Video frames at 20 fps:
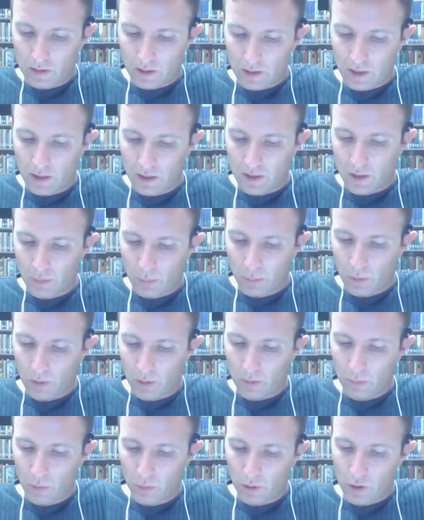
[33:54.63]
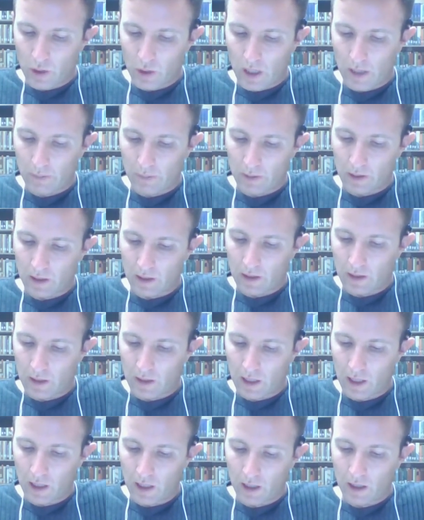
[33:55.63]
can support more traffic and
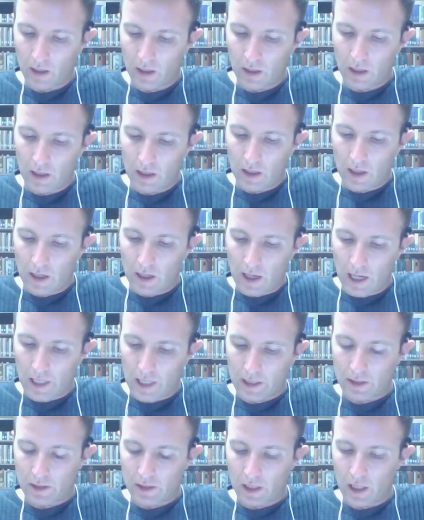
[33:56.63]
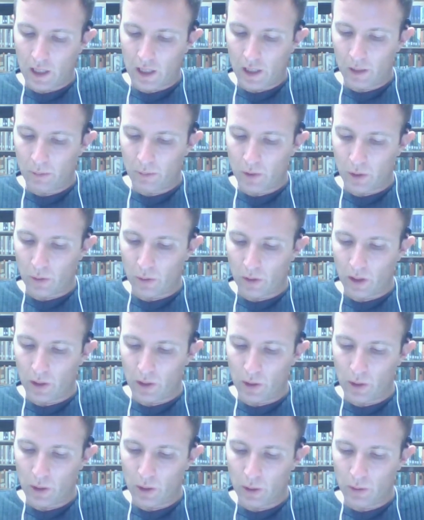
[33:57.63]
can act as a hub to
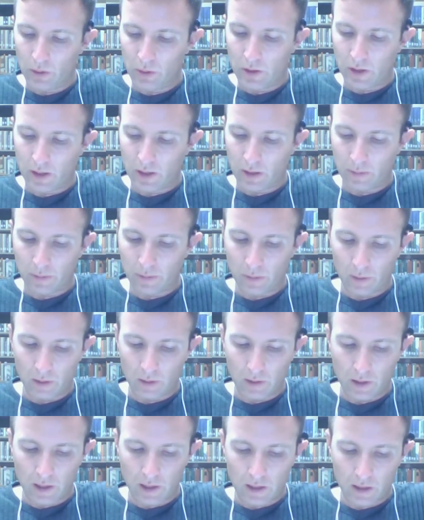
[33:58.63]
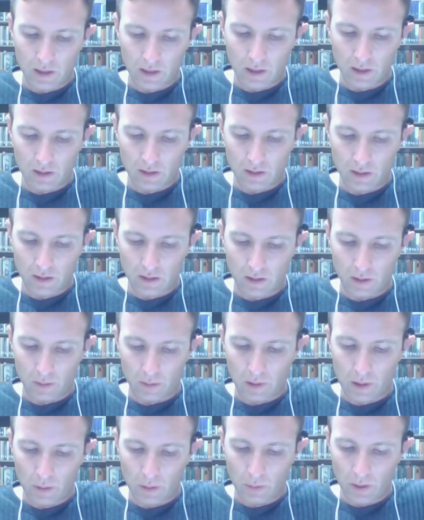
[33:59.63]
other nodes. Therefore, they get their
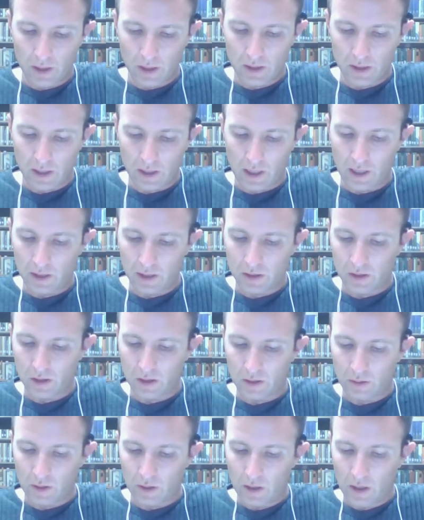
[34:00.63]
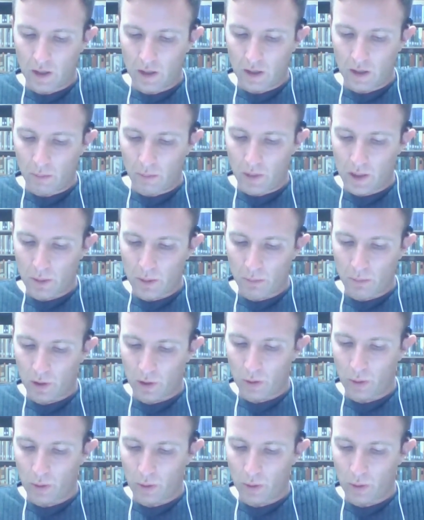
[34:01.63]
request answered much more